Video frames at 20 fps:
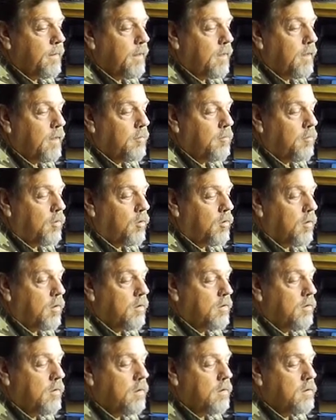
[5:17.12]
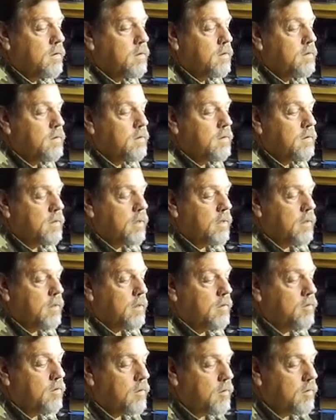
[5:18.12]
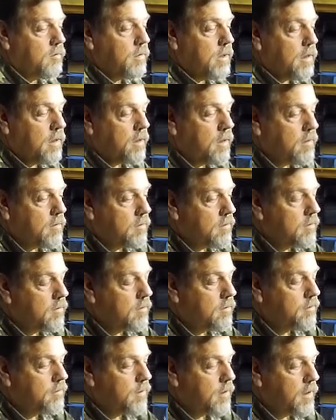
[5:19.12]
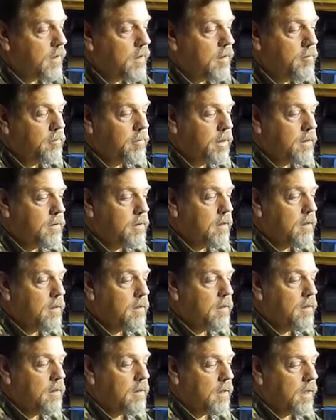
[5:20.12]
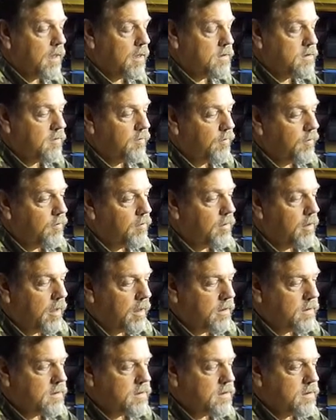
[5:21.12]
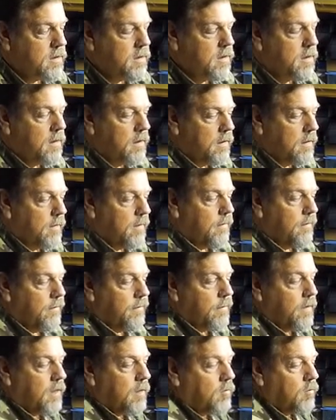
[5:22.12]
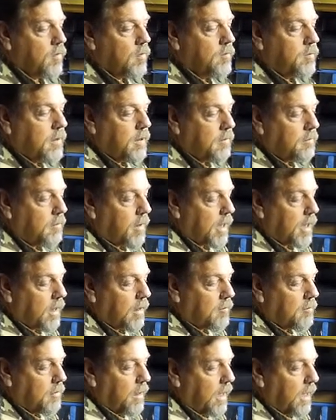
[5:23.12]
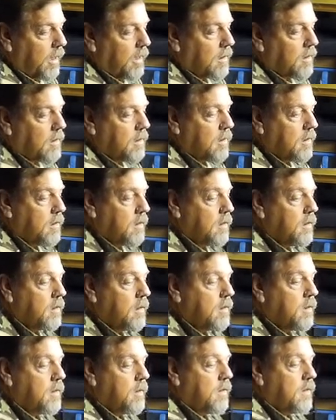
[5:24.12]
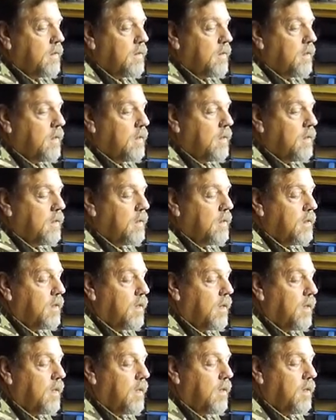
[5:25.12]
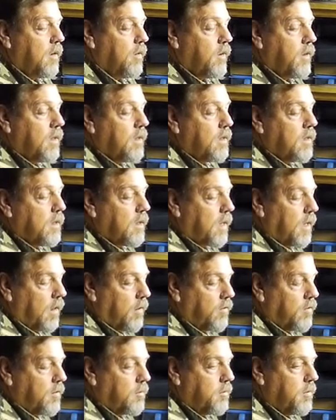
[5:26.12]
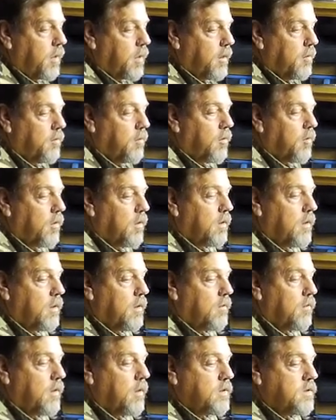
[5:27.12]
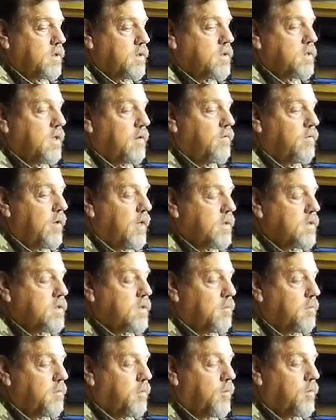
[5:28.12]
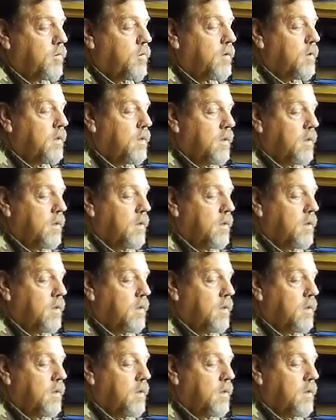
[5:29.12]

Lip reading: model that I will be 3D printing in the next few days. That will be a barrel band and going around the body bottle that will just give that support,